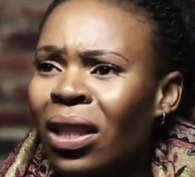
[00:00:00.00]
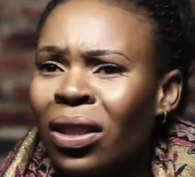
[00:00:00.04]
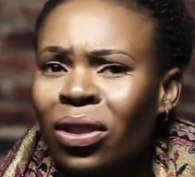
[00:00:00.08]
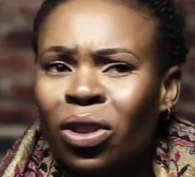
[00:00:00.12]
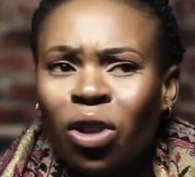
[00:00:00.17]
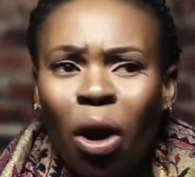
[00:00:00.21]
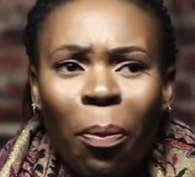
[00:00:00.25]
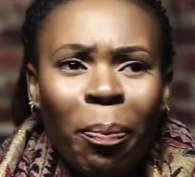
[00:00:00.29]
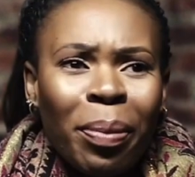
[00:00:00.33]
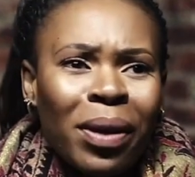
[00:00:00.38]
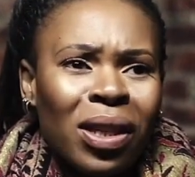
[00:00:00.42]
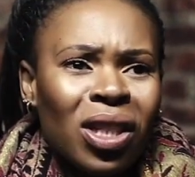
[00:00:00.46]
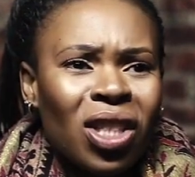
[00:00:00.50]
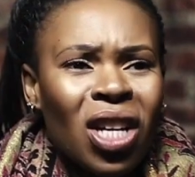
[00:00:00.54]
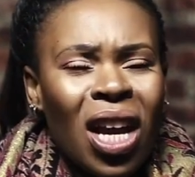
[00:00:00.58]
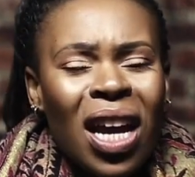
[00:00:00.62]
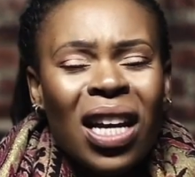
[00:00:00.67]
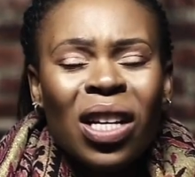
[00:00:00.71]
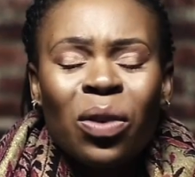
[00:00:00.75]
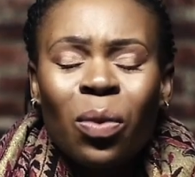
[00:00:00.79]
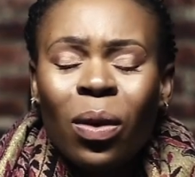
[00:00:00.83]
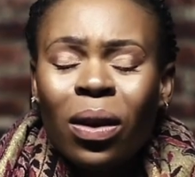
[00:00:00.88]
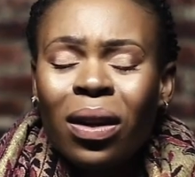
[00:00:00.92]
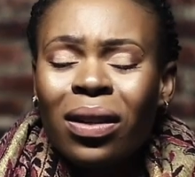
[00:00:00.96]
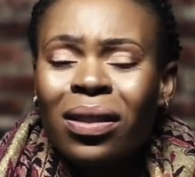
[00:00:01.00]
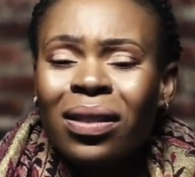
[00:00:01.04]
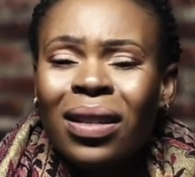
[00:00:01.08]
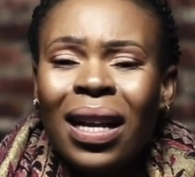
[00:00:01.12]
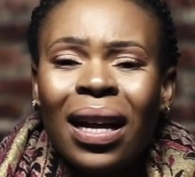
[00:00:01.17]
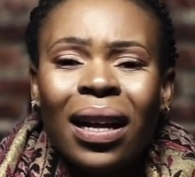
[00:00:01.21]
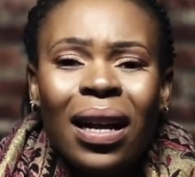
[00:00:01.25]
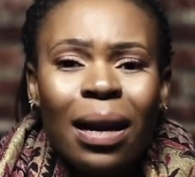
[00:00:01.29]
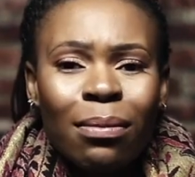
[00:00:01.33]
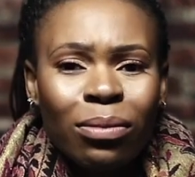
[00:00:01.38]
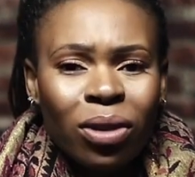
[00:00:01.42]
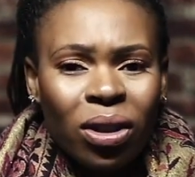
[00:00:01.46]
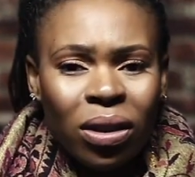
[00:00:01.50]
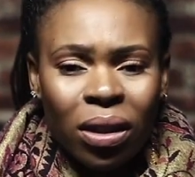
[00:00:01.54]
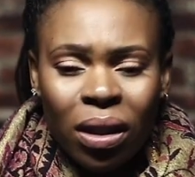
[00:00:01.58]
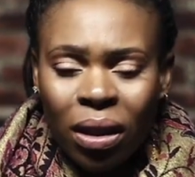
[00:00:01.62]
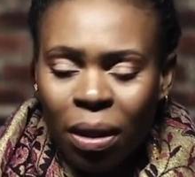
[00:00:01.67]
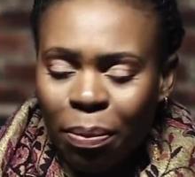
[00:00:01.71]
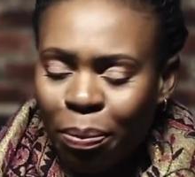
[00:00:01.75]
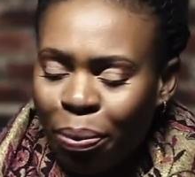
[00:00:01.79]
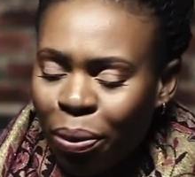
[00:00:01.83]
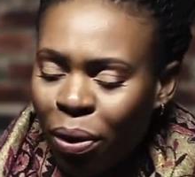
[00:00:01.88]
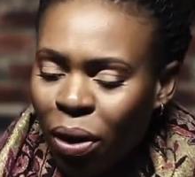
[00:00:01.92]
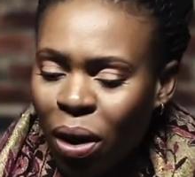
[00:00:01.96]
chop and change what I was like, I'm just
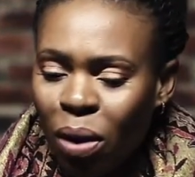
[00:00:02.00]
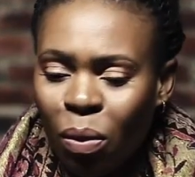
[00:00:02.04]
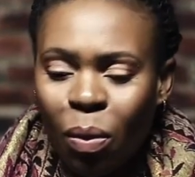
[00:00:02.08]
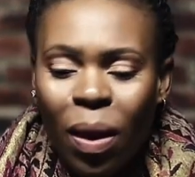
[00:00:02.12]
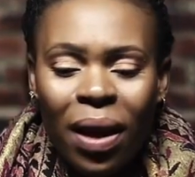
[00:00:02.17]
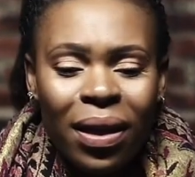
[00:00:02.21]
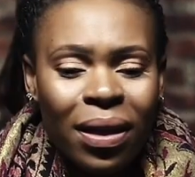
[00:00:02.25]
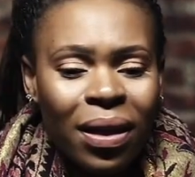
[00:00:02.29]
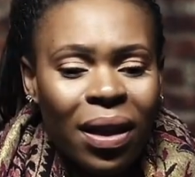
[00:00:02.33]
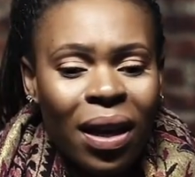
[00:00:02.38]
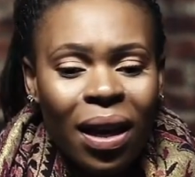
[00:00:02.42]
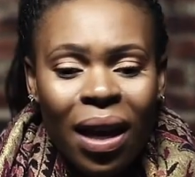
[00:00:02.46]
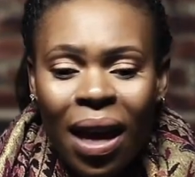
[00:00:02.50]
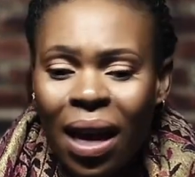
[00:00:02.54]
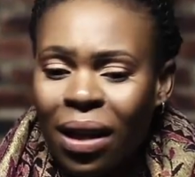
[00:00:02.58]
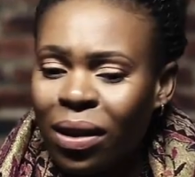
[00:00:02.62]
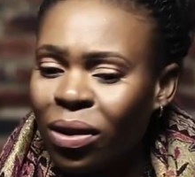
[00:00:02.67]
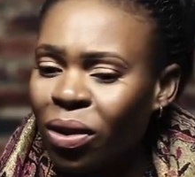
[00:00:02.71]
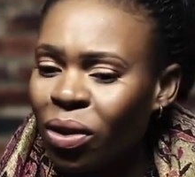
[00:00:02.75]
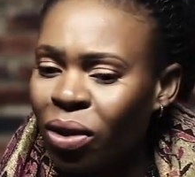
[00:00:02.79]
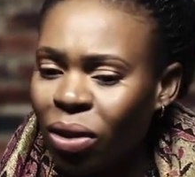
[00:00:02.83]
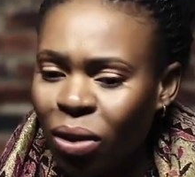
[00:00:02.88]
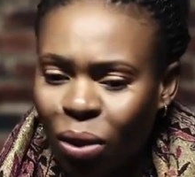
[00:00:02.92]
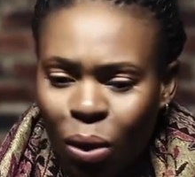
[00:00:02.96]
gonna put on one thing and